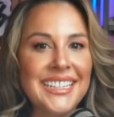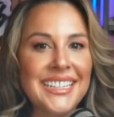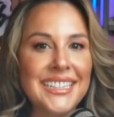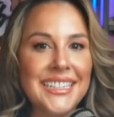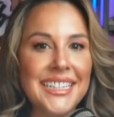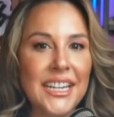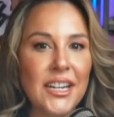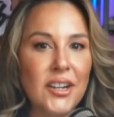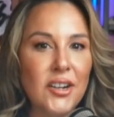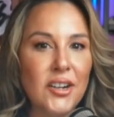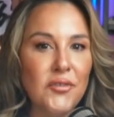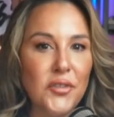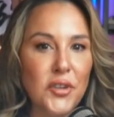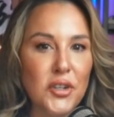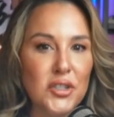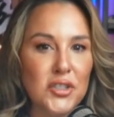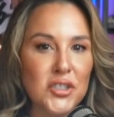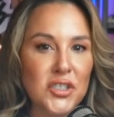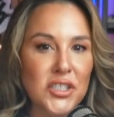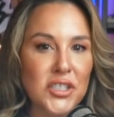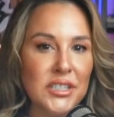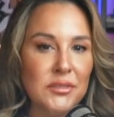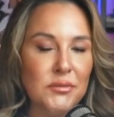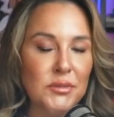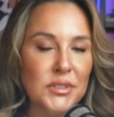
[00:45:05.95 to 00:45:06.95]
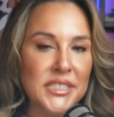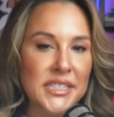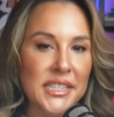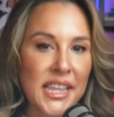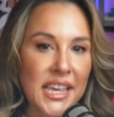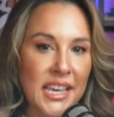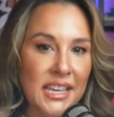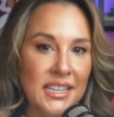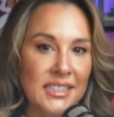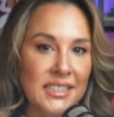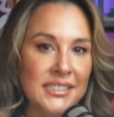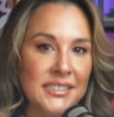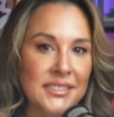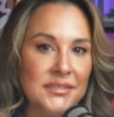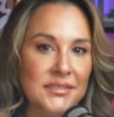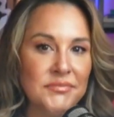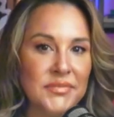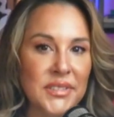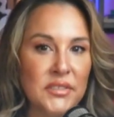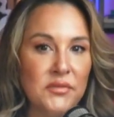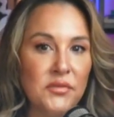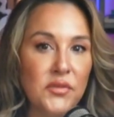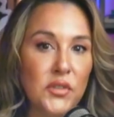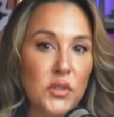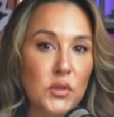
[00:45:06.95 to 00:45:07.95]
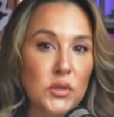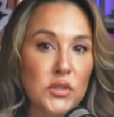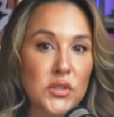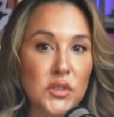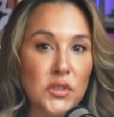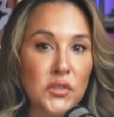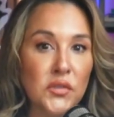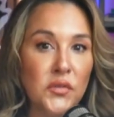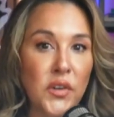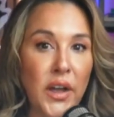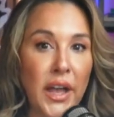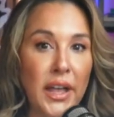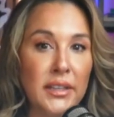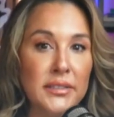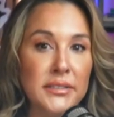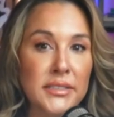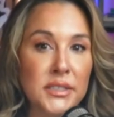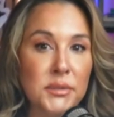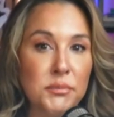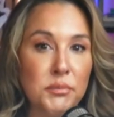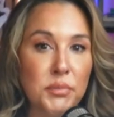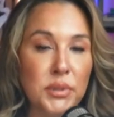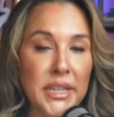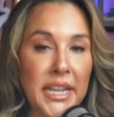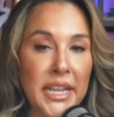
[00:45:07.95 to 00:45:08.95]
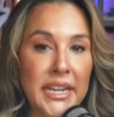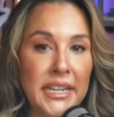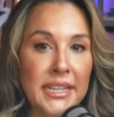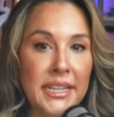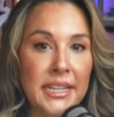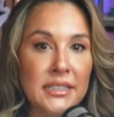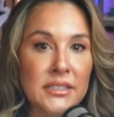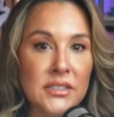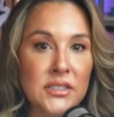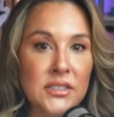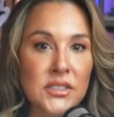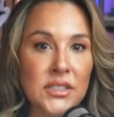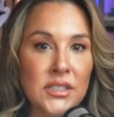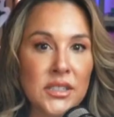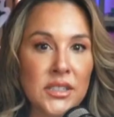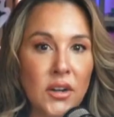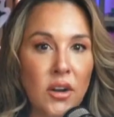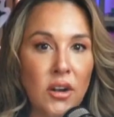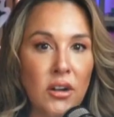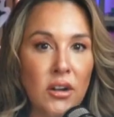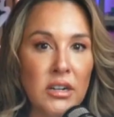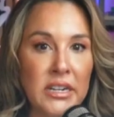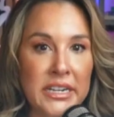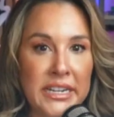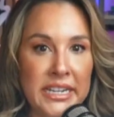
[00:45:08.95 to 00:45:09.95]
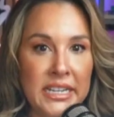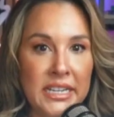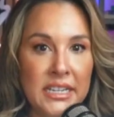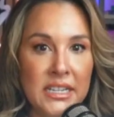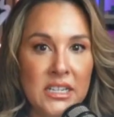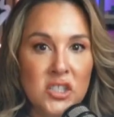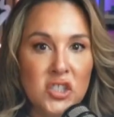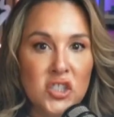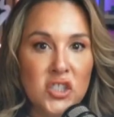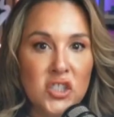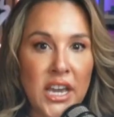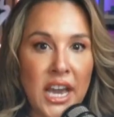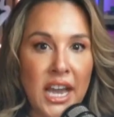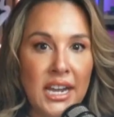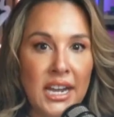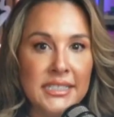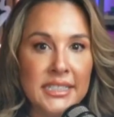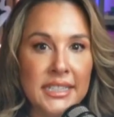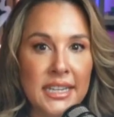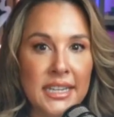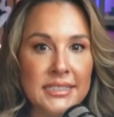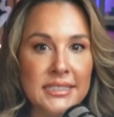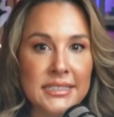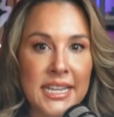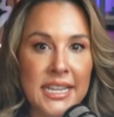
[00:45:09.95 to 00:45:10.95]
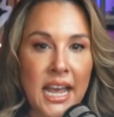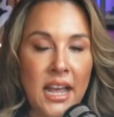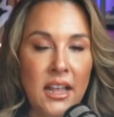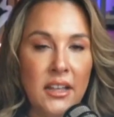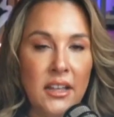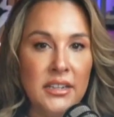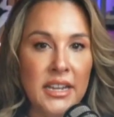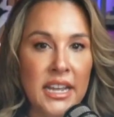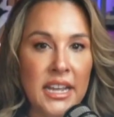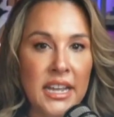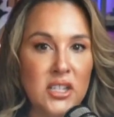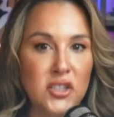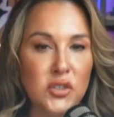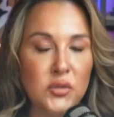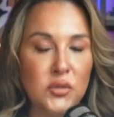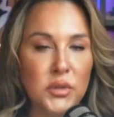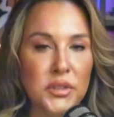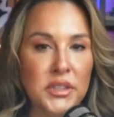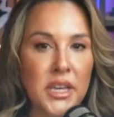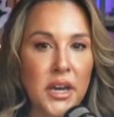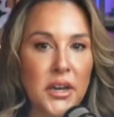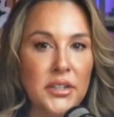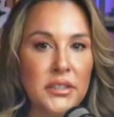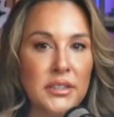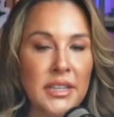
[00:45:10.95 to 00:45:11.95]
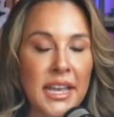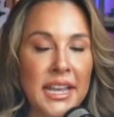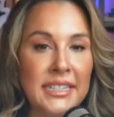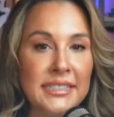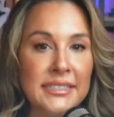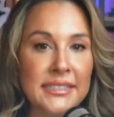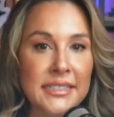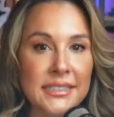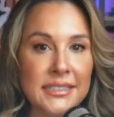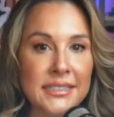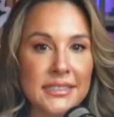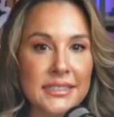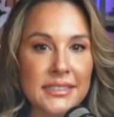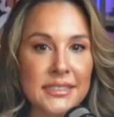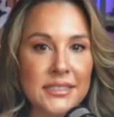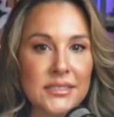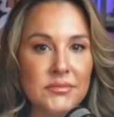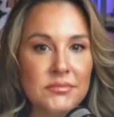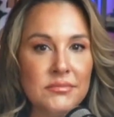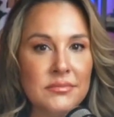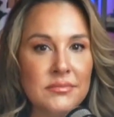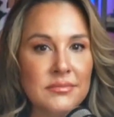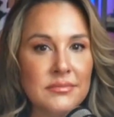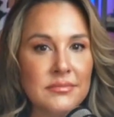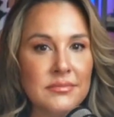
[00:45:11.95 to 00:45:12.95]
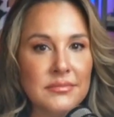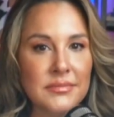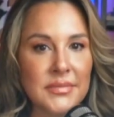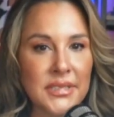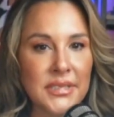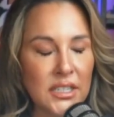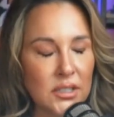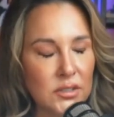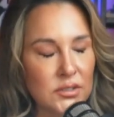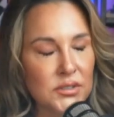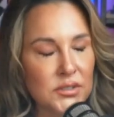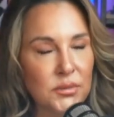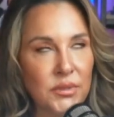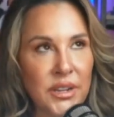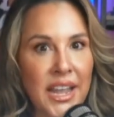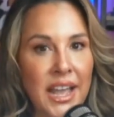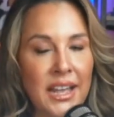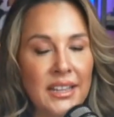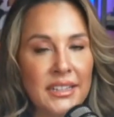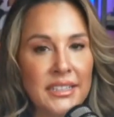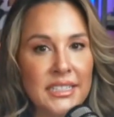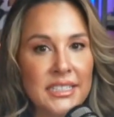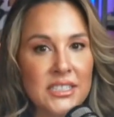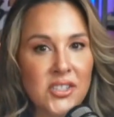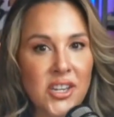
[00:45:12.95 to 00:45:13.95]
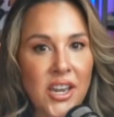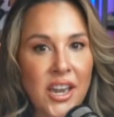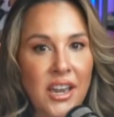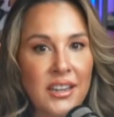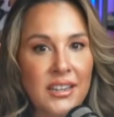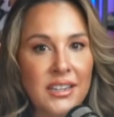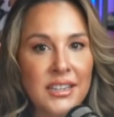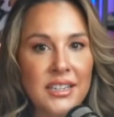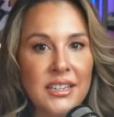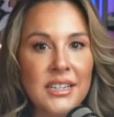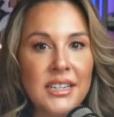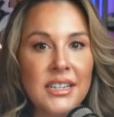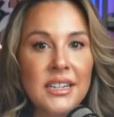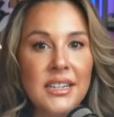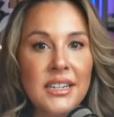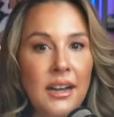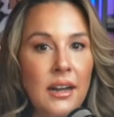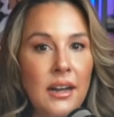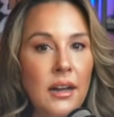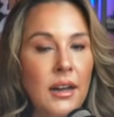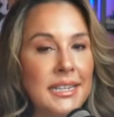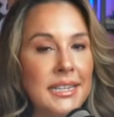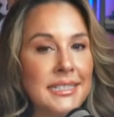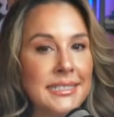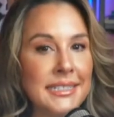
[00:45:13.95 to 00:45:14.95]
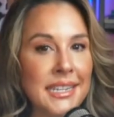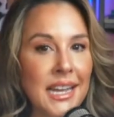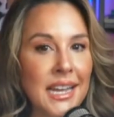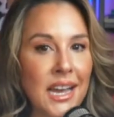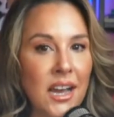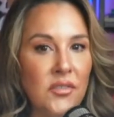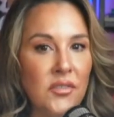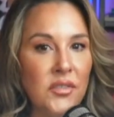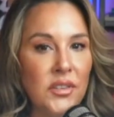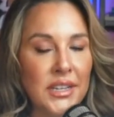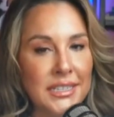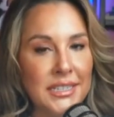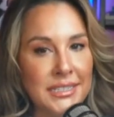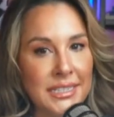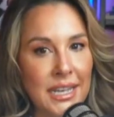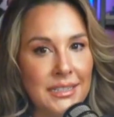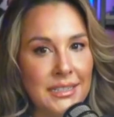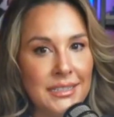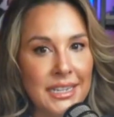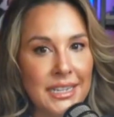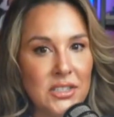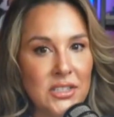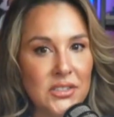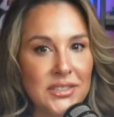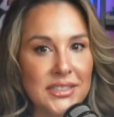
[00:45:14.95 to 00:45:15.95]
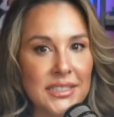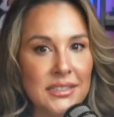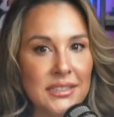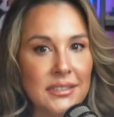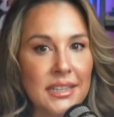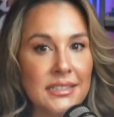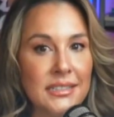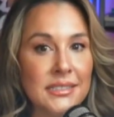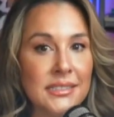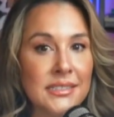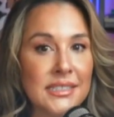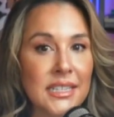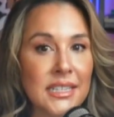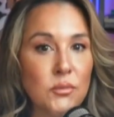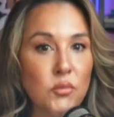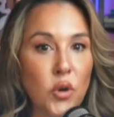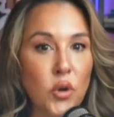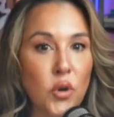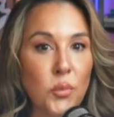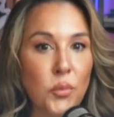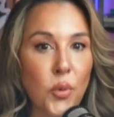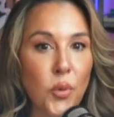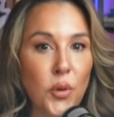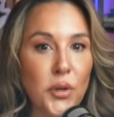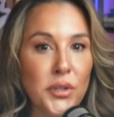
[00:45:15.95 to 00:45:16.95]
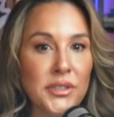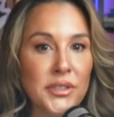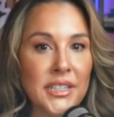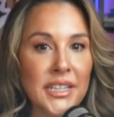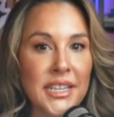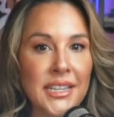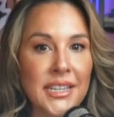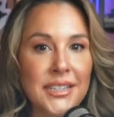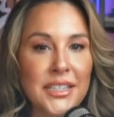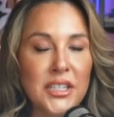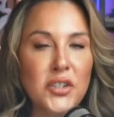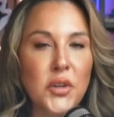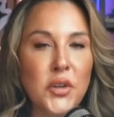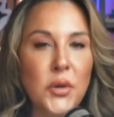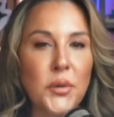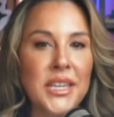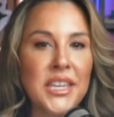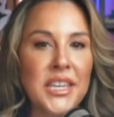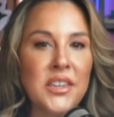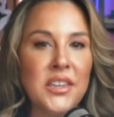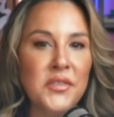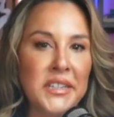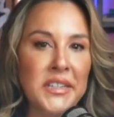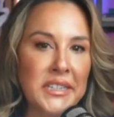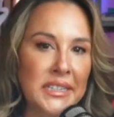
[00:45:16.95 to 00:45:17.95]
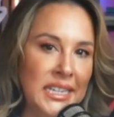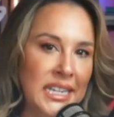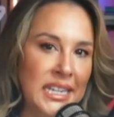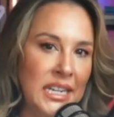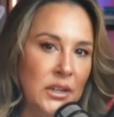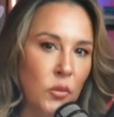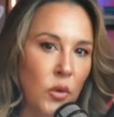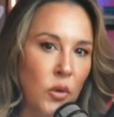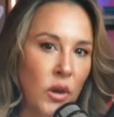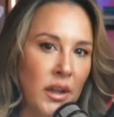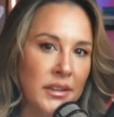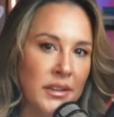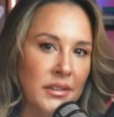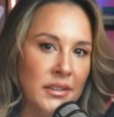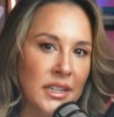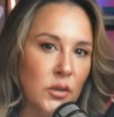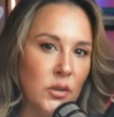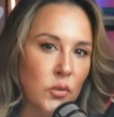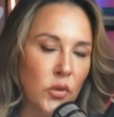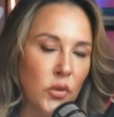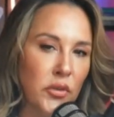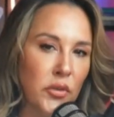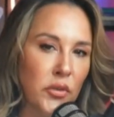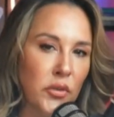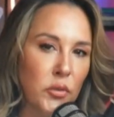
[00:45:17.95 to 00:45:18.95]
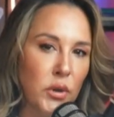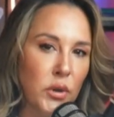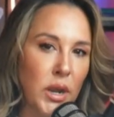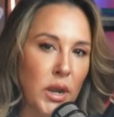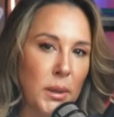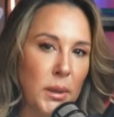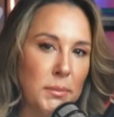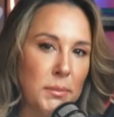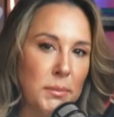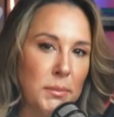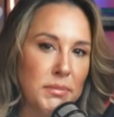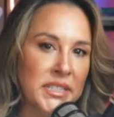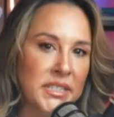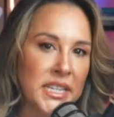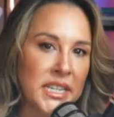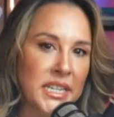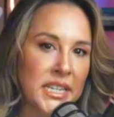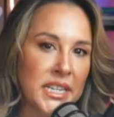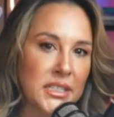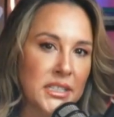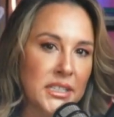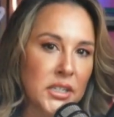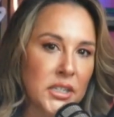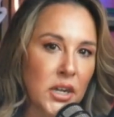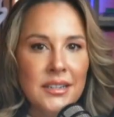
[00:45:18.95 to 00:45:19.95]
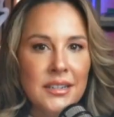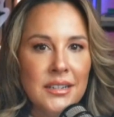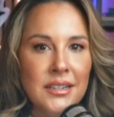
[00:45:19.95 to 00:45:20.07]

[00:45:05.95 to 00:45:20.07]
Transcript: Their version was this: influencer files a complaint against Ari. She acted as a talent agent without a license. Here's a reality check. I did have a talent agency license. And more importantly, you don't even need one in order to rep TikTokers.